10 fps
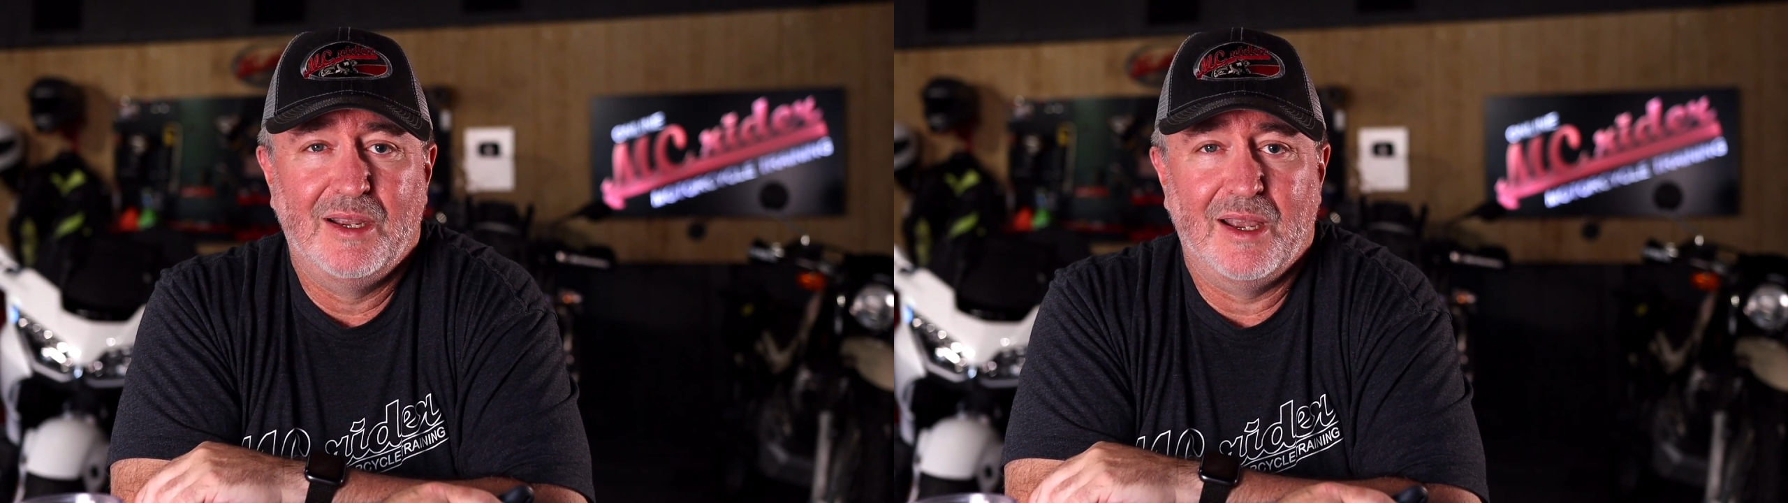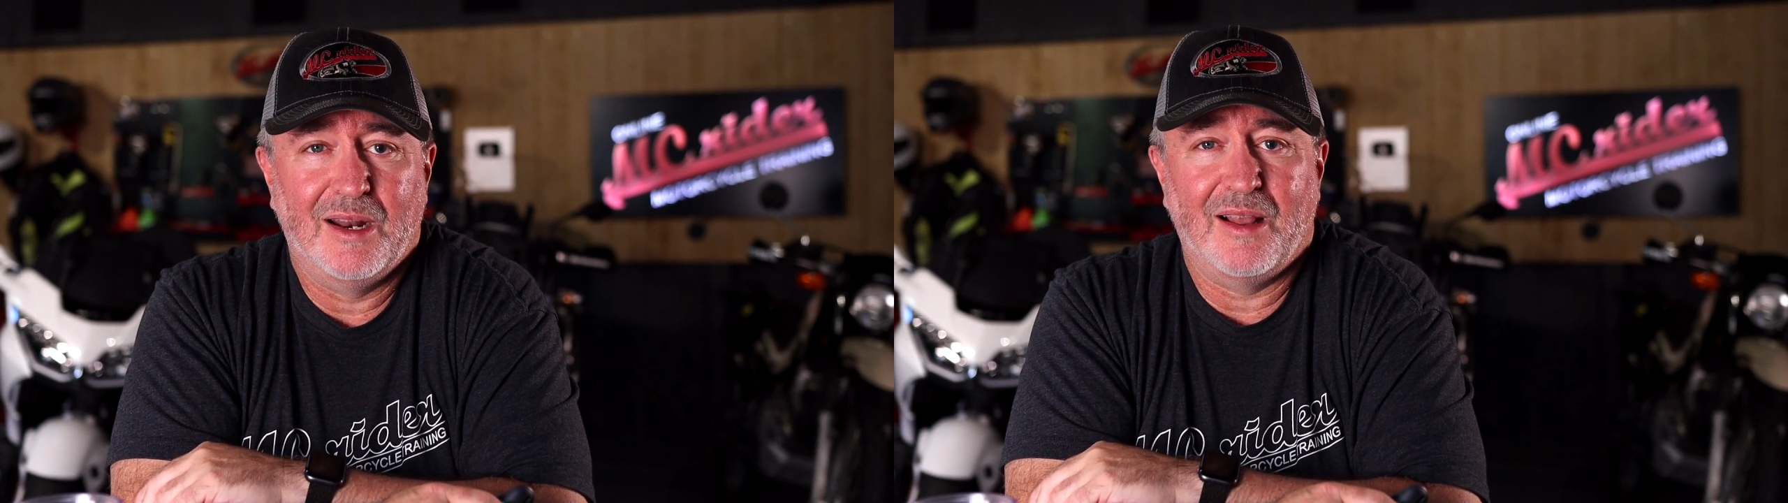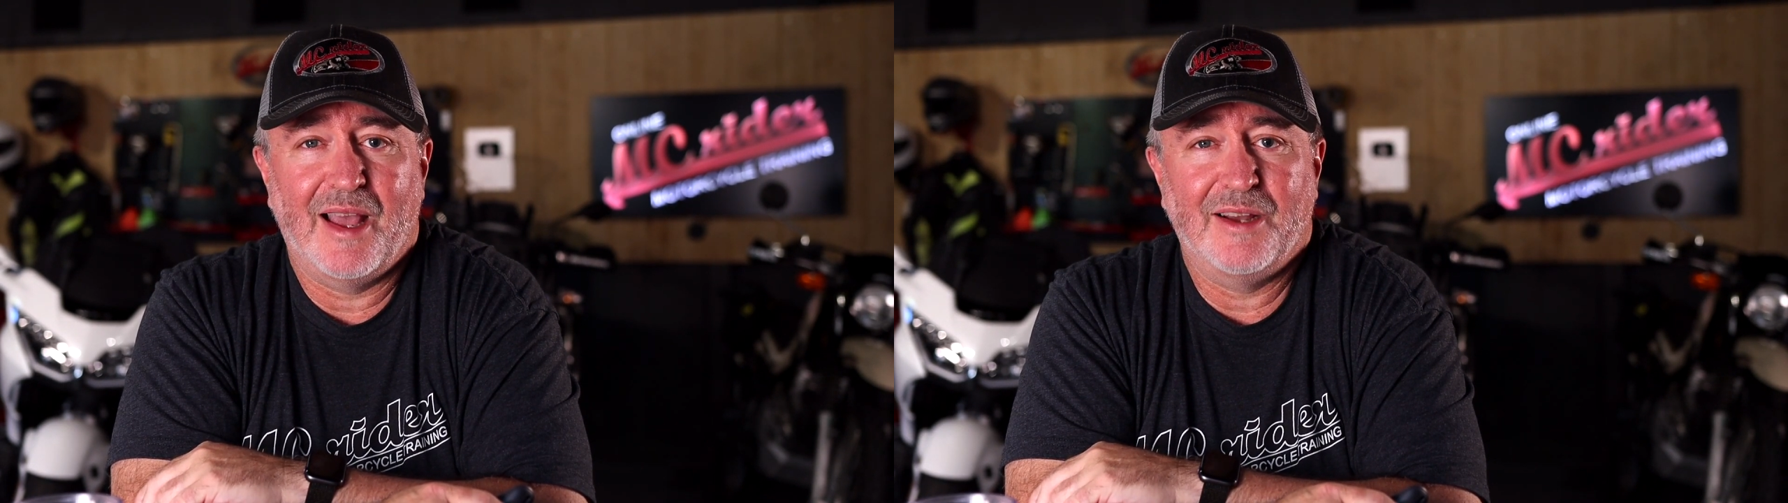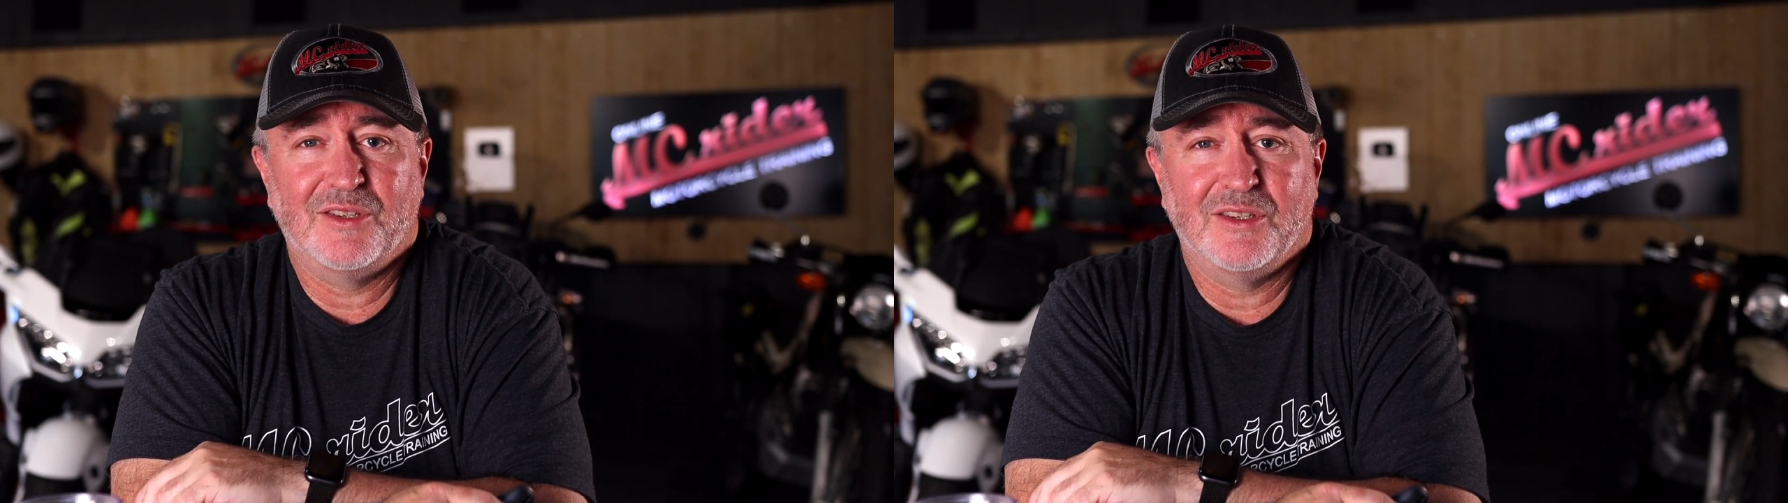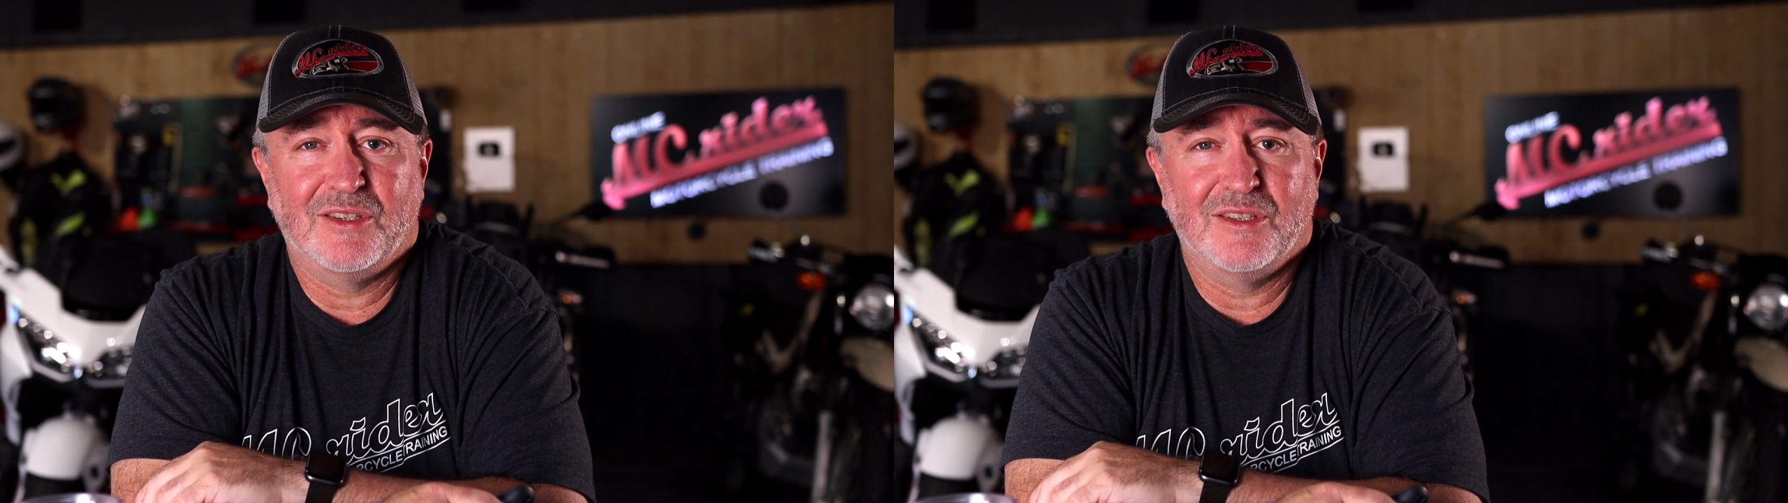It allows
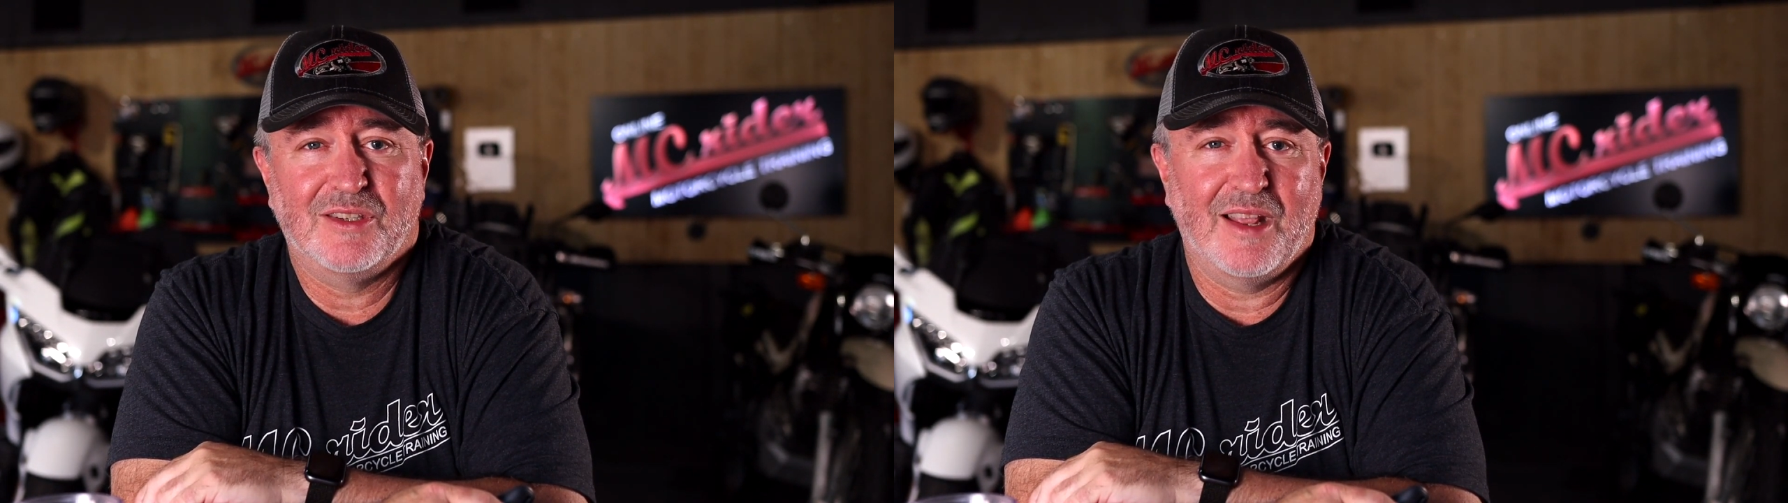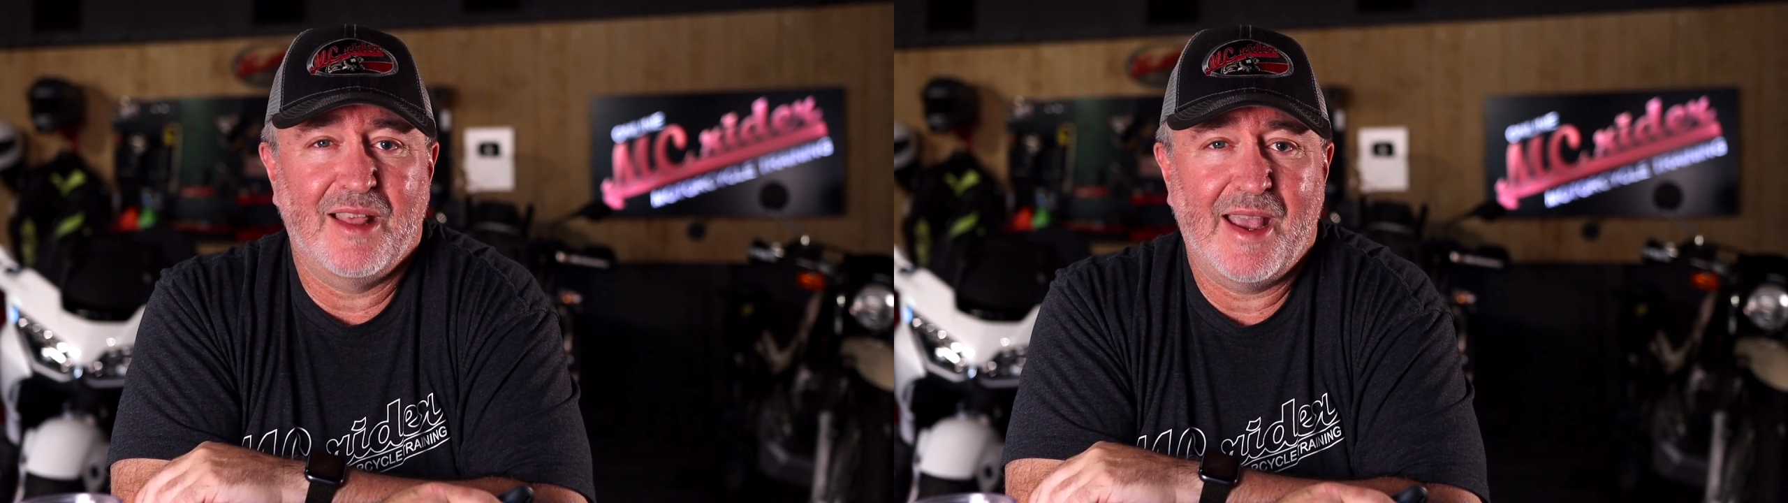us to see the